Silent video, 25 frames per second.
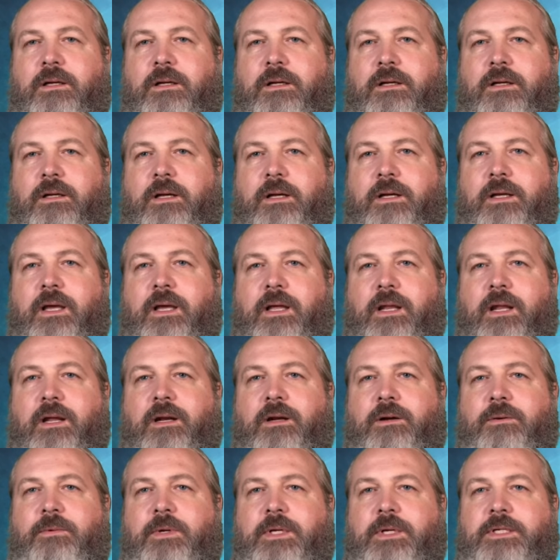again, I don't
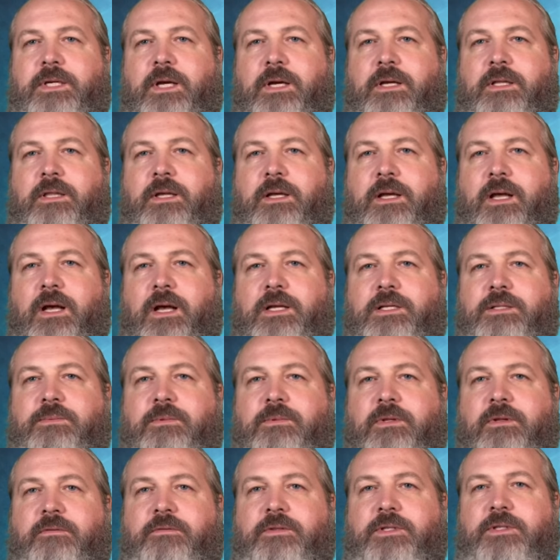reject the Gospel
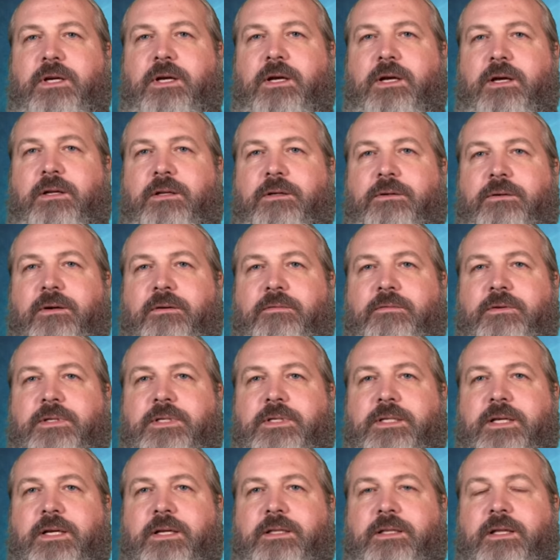of John, whoever
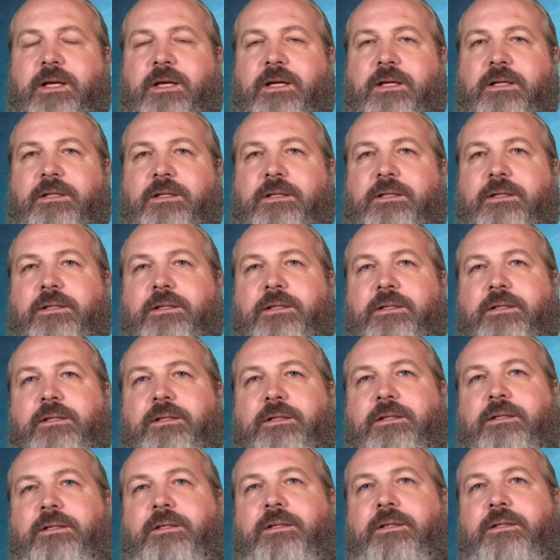said that.
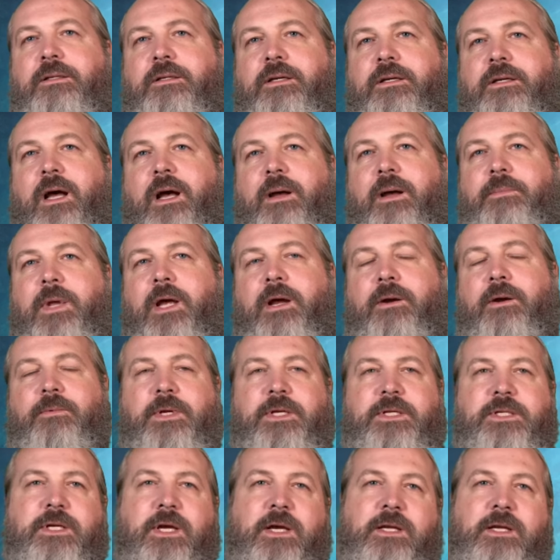I'm not
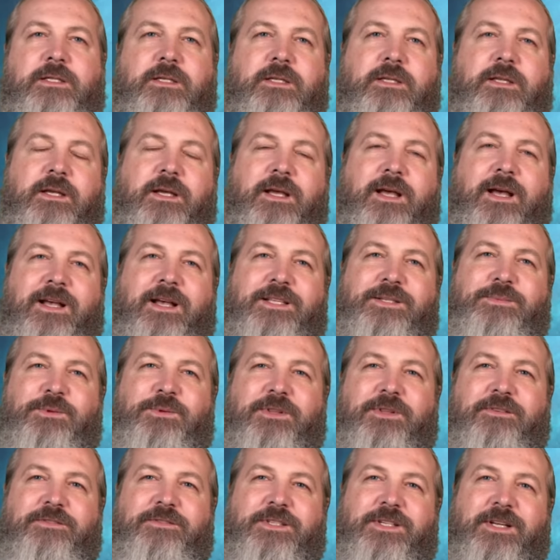rejecting the Gospel
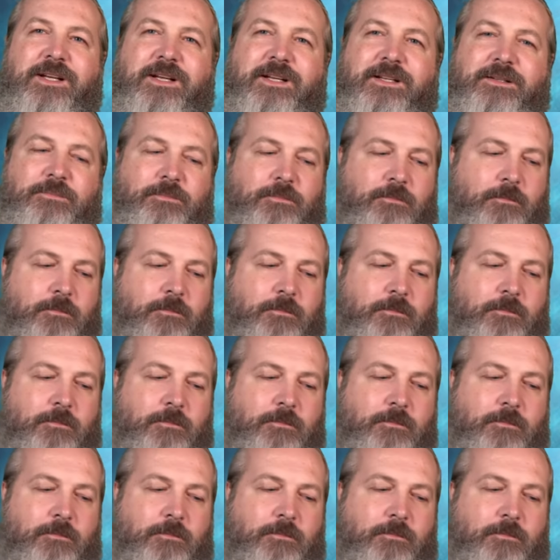of John.